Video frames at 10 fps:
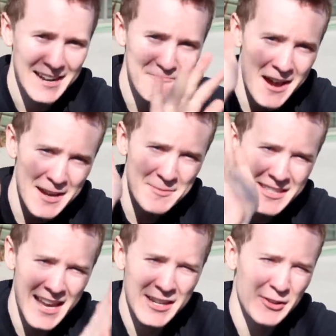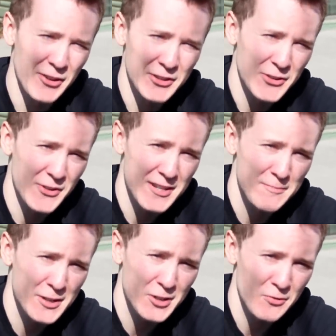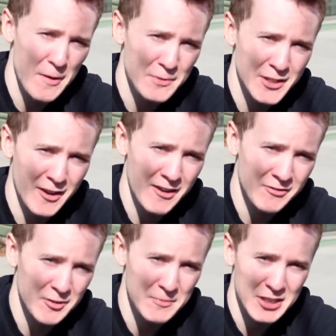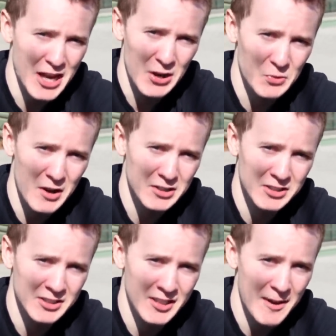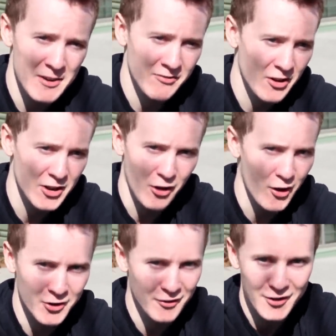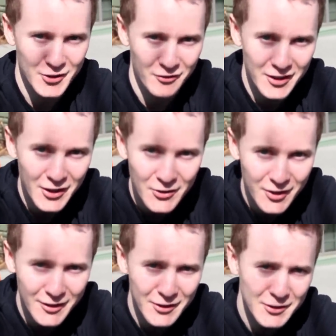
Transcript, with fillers: Hi, my name is Daniel, also known as Mister Repzion from Seattle, Washington. I make very controversial videos on